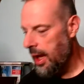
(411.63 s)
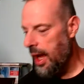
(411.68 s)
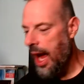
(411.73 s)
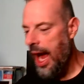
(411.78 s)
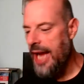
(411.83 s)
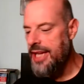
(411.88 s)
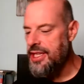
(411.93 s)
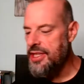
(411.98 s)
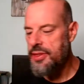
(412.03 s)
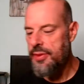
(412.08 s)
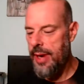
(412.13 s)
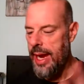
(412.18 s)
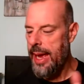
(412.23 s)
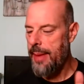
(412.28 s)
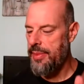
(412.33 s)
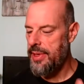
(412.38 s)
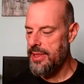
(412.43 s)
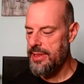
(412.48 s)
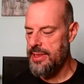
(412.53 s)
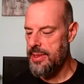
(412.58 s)
I just
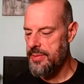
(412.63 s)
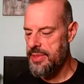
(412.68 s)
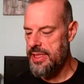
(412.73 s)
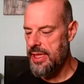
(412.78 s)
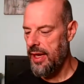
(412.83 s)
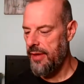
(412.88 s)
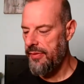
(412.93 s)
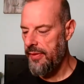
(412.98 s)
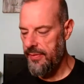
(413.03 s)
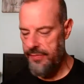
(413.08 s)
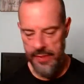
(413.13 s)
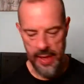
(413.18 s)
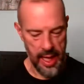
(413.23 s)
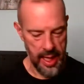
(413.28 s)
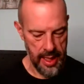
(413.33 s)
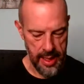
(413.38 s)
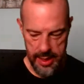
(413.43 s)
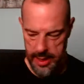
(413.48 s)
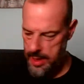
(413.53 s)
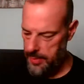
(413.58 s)
grabbed some stuff,
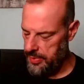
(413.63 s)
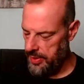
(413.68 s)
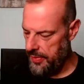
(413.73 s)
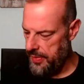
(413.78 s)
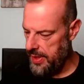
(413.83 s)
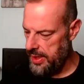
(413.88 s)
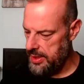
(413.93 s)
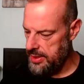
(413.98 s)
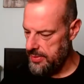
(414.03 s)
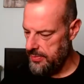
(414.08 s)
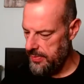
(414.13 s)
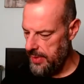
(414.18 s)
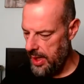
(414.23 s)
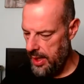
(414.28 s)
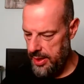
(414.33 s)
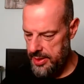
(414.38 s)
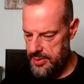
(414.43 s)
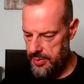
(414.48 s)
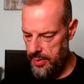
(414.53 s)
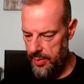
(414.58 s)
a couple of things.
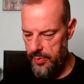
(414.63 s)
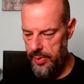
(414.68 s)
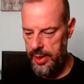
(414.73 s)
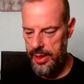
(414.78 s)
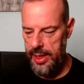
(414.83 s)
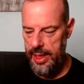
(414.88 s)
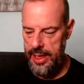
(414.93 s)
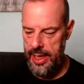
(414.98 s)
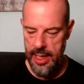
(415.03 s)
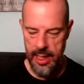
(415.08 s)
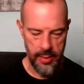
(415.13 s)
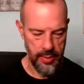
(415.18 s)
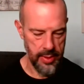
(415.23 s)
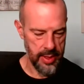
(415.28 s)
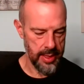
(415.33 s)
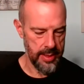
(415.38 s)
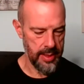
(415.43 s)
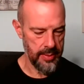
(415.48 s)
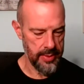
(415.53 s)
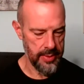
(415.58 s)
So I really, again, I
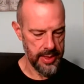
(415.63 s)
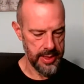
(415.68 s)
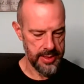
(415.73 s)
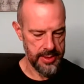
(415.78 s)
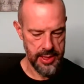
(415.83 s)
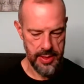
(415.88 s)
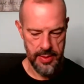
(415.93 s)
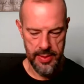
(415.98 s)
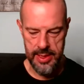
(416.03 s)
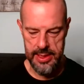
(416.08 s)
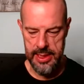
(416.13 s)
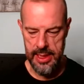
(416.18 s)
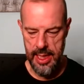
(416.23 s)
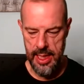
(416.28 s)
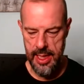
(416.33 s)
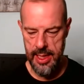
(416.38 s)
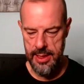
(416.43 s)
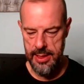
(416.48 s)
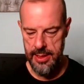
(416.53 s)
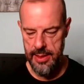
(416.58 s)
want to show this
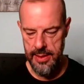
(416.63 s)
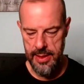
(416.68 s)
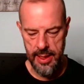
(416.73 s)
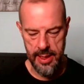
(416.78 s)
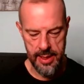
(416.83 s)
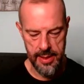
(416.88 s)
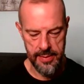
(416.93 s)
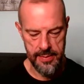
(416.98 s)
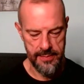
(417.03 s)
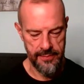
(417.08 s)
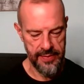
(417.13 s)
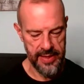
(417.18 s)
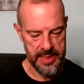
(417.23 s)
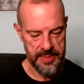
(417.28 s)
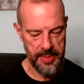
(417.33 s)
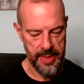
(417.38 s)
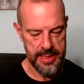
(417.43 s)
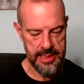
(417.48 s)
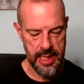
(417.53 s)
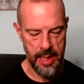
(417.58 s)
again. Fixed
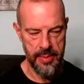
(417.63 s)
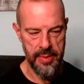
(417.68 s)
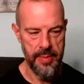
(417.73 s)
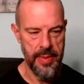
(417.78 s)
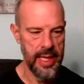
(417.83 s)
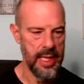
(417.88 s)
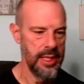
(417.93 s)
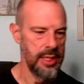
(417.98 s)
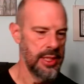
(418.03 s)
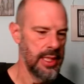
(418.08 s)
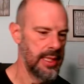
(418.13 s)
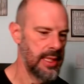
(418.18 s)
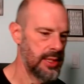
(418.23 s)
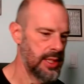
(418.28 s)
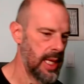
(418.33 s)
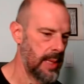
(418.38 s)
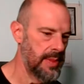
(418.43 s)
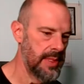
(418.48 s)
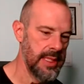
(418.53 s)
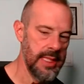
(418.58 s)
blades come in many
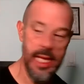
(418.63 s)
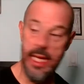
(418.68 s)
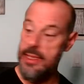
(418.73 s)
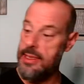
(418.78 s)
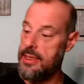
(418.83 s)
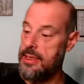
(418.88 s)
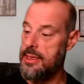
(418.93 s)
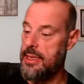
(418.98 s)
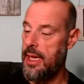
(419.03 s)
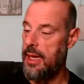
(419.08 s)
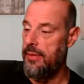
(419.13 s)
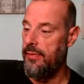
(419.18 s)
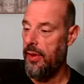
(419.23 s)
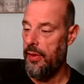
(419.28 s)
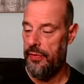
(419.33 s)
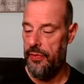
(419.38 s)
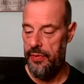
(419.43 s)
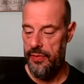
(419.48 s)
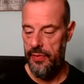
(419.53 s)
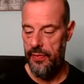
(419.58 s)
shapes and sizes. They have
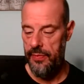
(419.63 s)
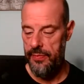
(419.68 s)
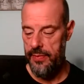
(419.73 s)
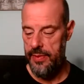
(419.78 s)
all sorts of.